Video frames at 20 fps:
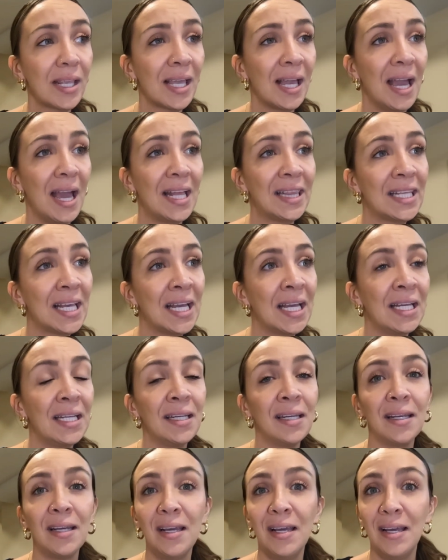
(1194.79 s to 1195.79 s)
and
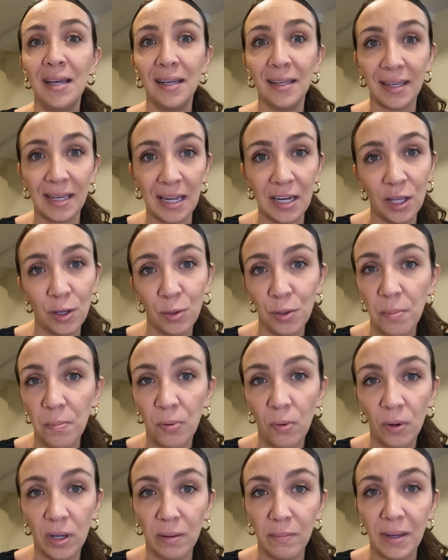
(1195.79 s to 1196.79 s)
then getting you an
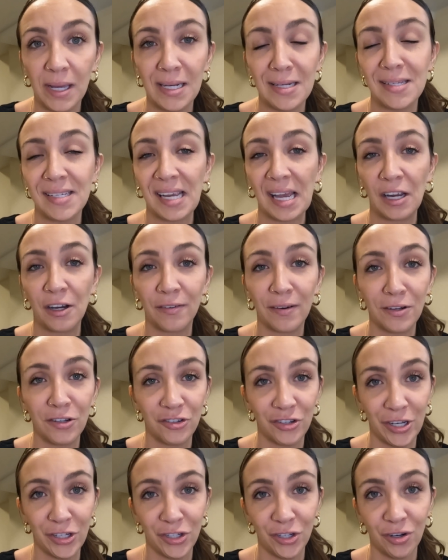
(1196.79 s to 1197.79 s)
appointment to get your
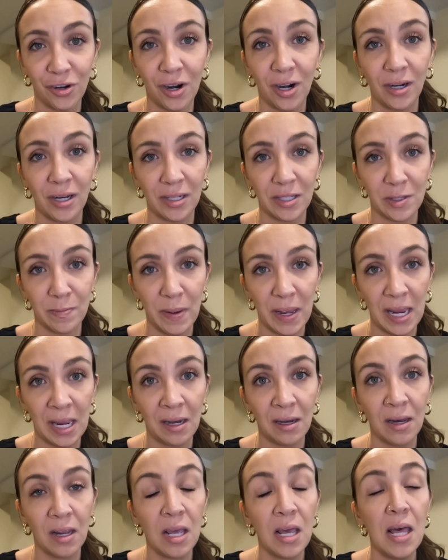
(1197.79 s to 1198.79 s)
registration card in
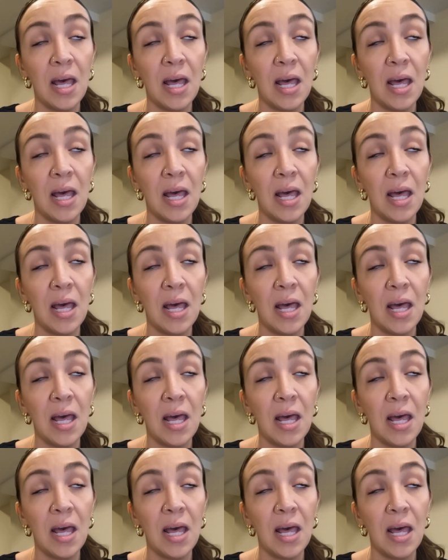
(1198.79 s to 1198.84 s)
Spain.